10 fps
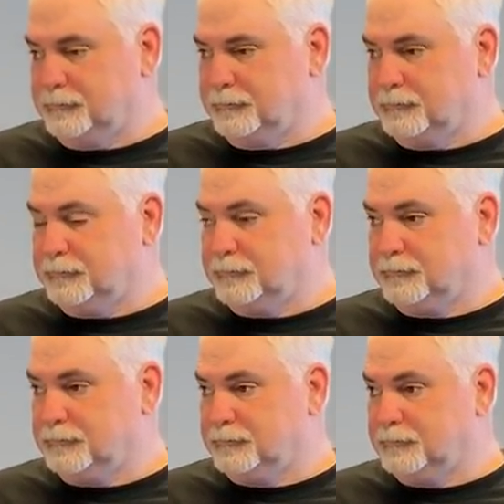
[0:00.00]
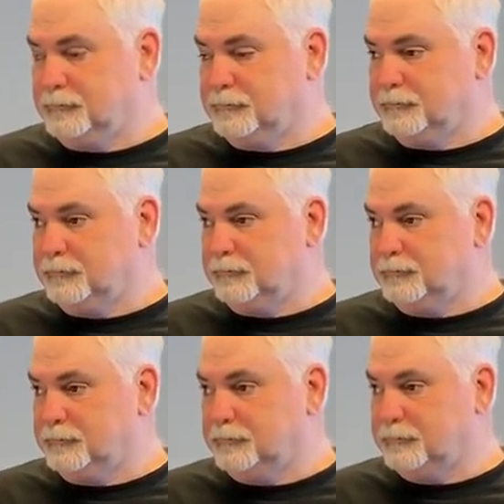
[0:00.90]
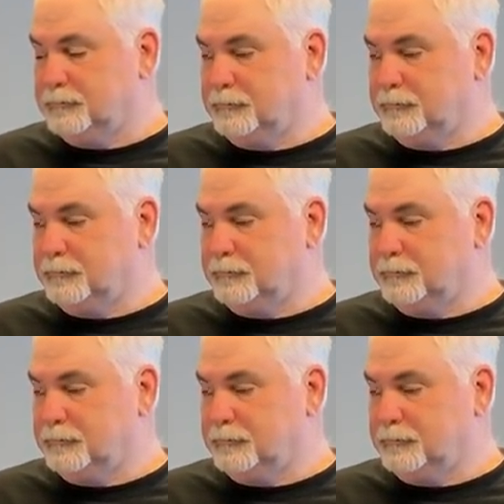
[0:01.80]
The person shown says nothing.